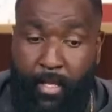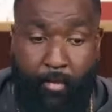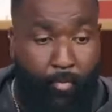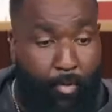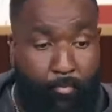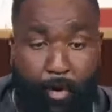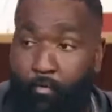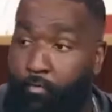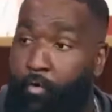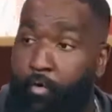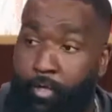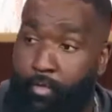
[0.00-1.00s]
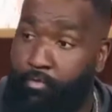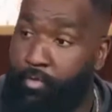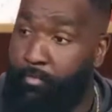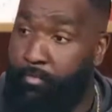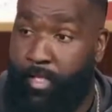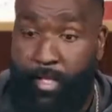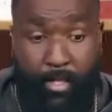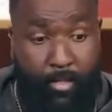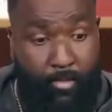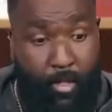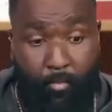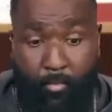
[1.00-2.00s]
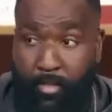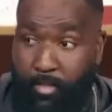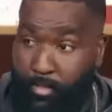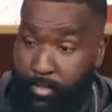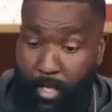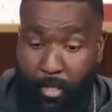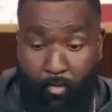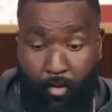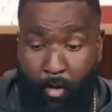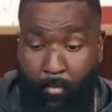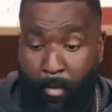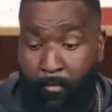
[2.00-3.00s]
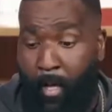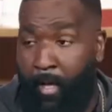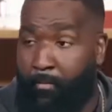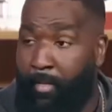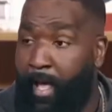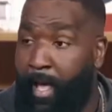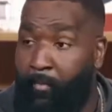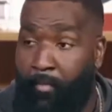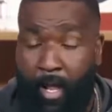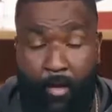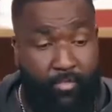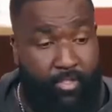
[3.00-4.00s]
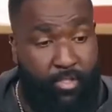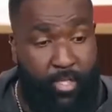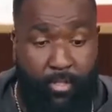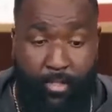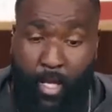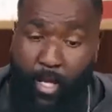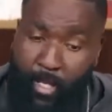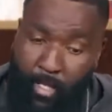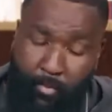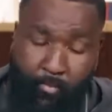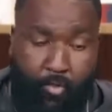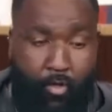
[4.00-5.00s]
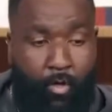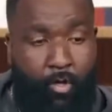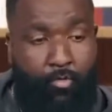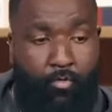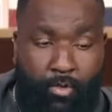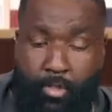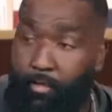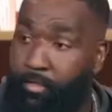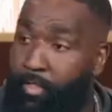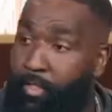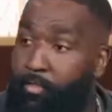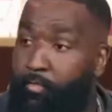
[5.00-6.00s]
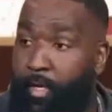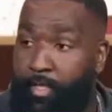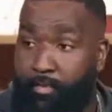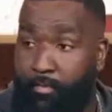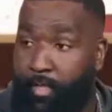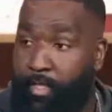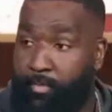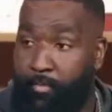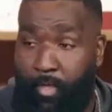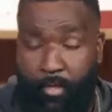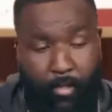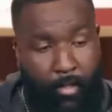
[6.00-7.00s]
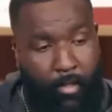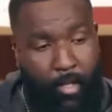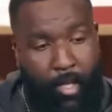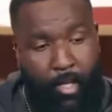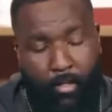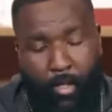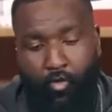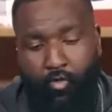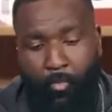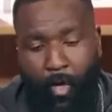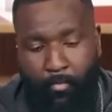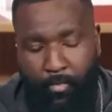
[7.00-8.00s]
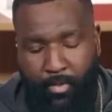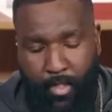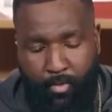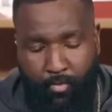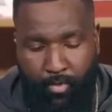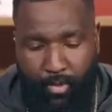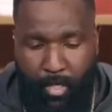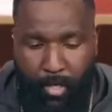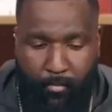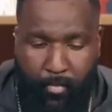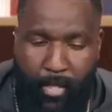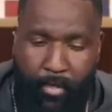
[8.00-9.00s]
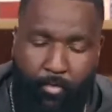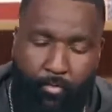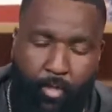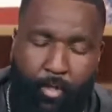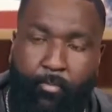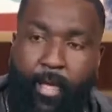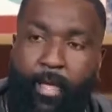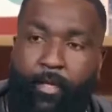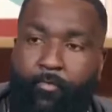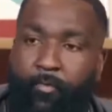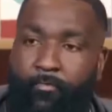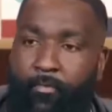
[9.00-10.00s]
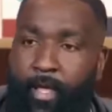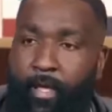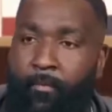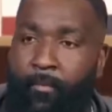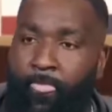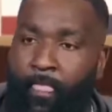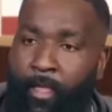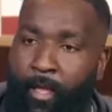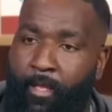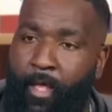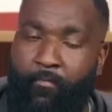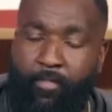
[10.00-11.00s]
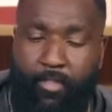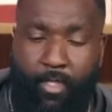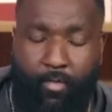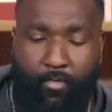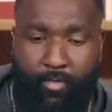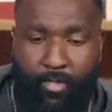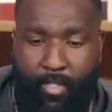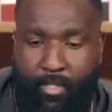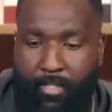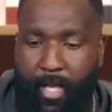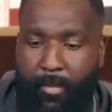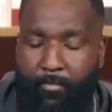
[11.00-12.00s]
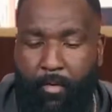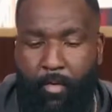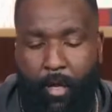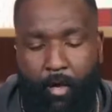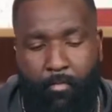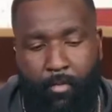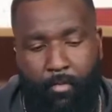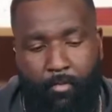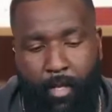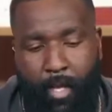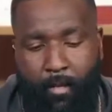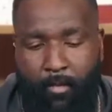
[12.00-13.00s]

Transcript: we both going through some things on Mother's Day. My mom died when I was 6. He was going through a certain situation with his mother. And those moments that you shared, man, you look back and reflect, and all of a sudden you see this happen to Kobe, and you like,